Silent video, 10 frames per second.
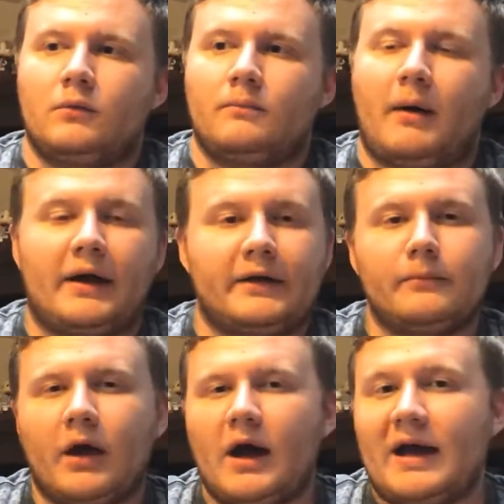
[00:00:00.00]
by him
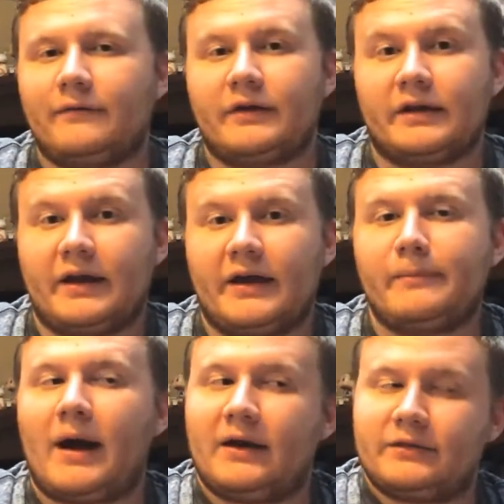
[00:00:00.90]
not having a name,
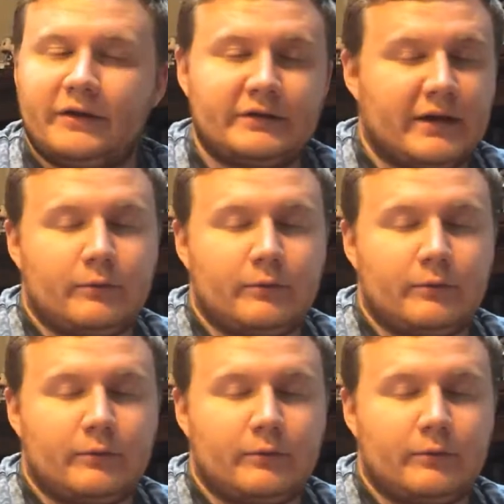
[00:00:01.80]
I think that